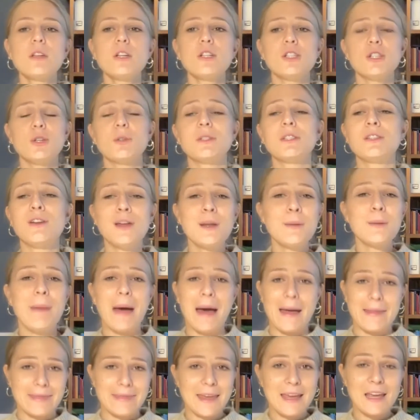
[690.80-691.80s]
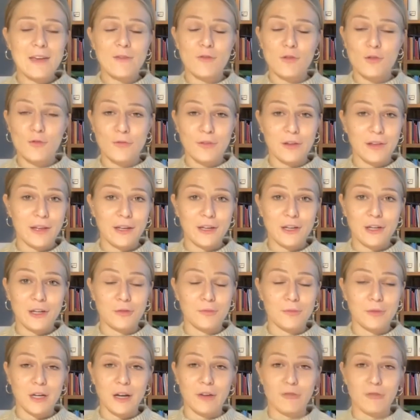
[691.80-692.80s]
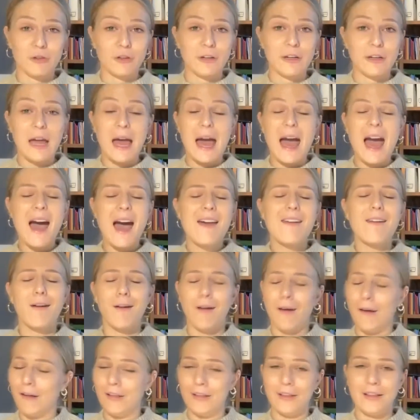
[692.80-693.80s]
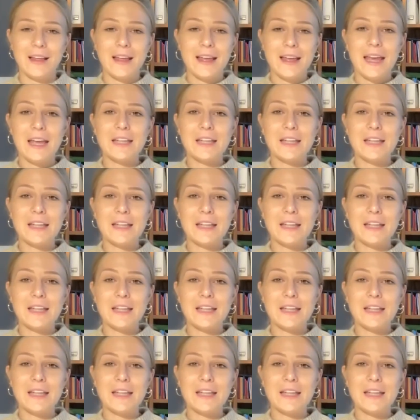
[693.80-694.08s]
So it's not a bad thing if you feel like you're in recovery at all.